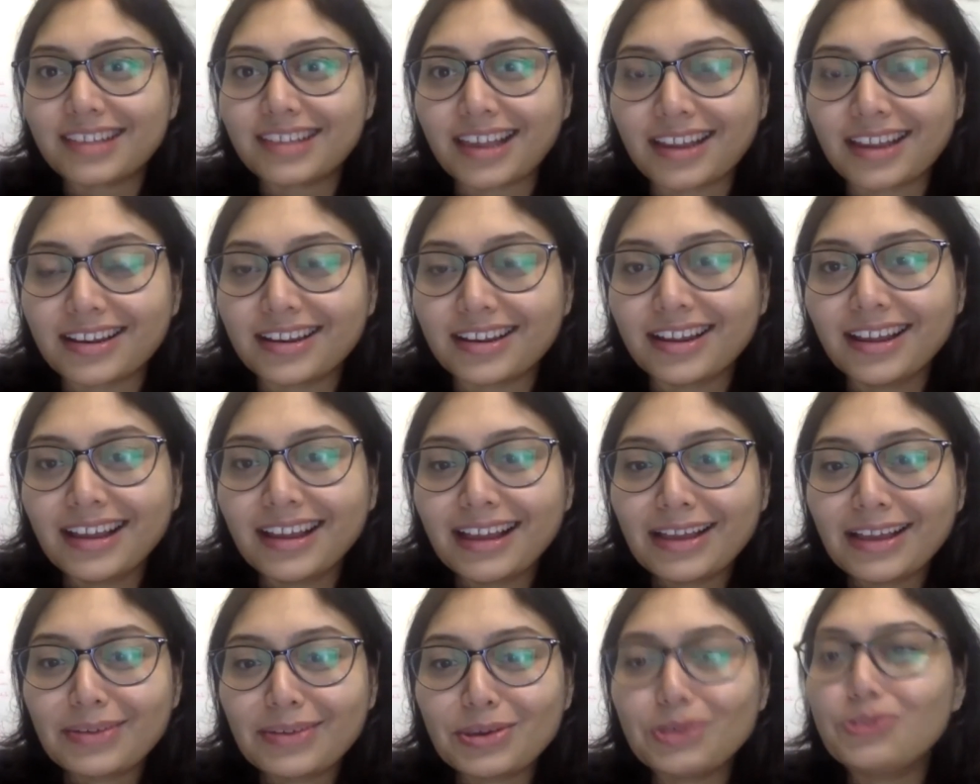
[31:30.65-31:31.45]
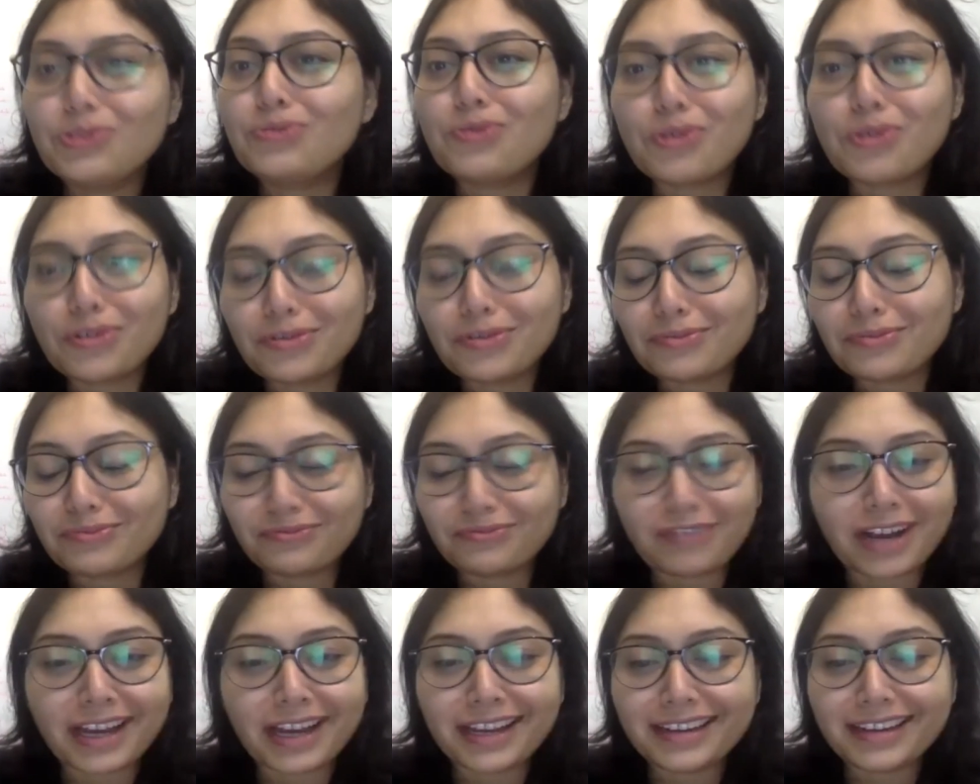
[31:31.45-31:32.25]
And you won't
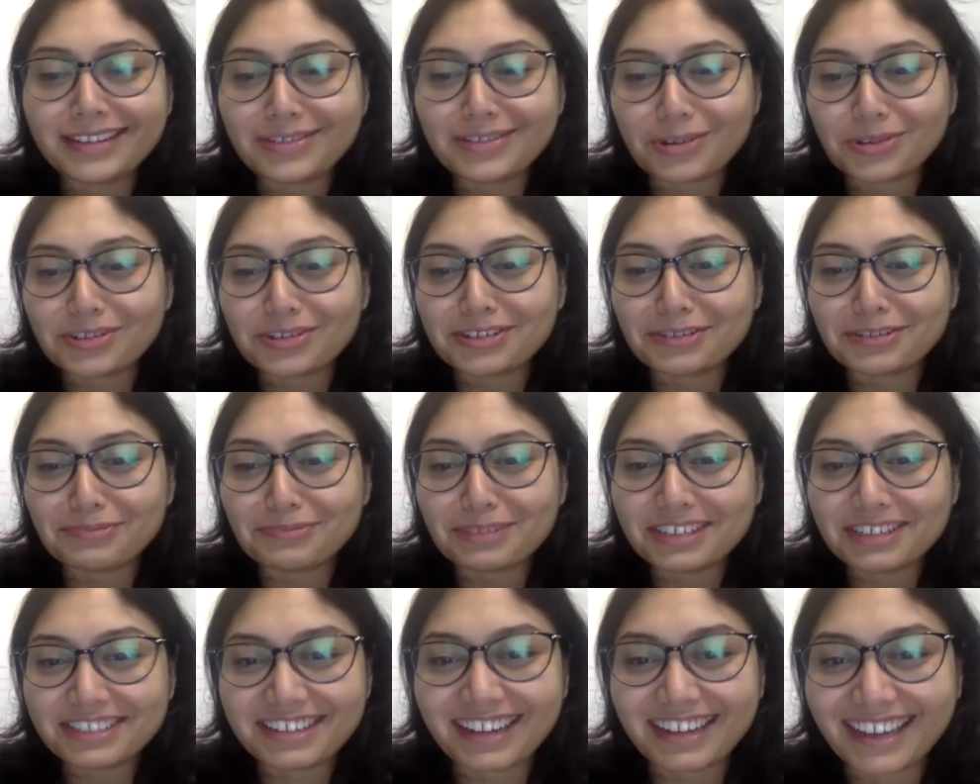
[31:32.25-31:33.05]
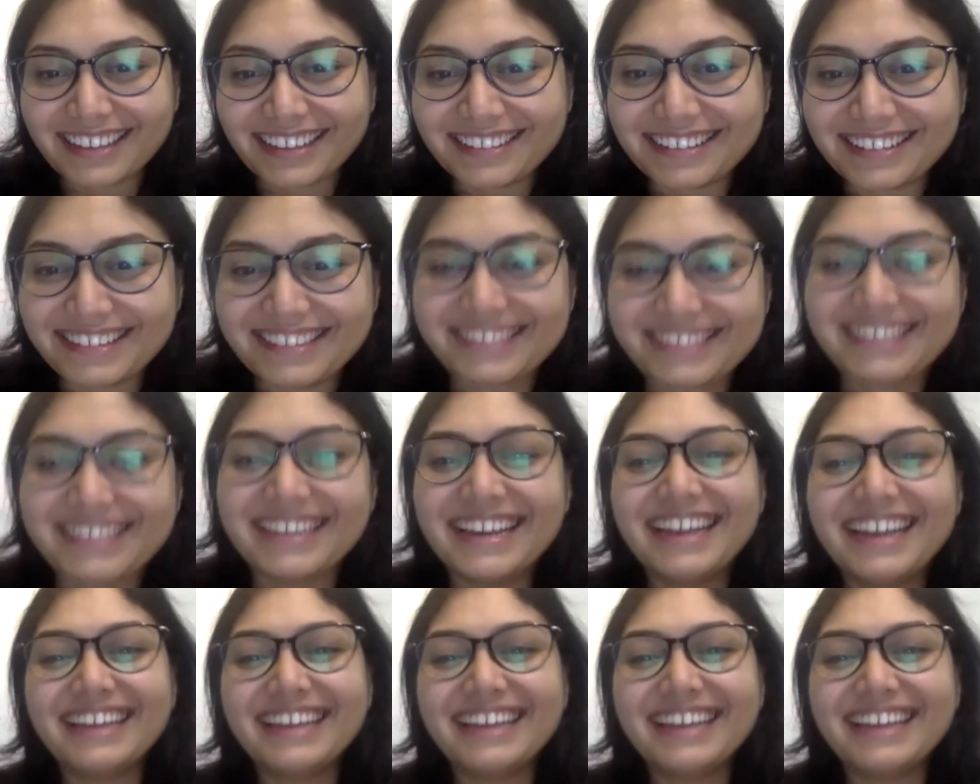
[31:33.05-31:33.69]
find Dr. Ramesh like this.